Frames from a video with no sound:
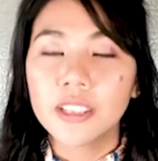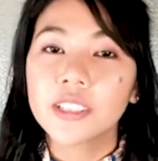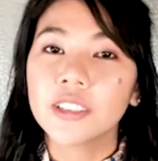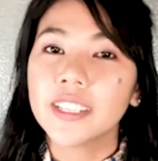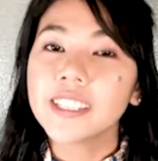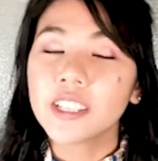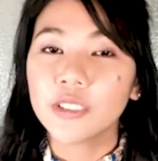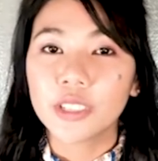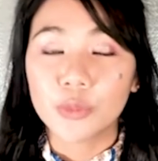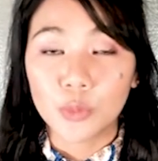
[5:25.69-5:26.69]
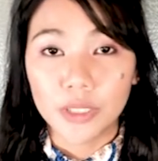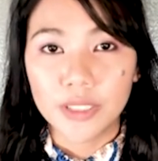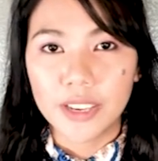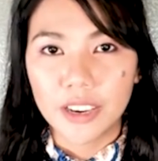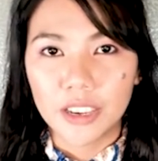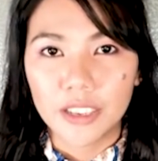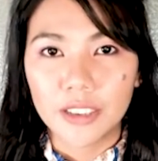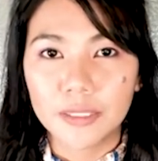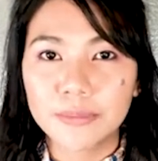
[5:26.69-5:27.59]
so let's look at what they are.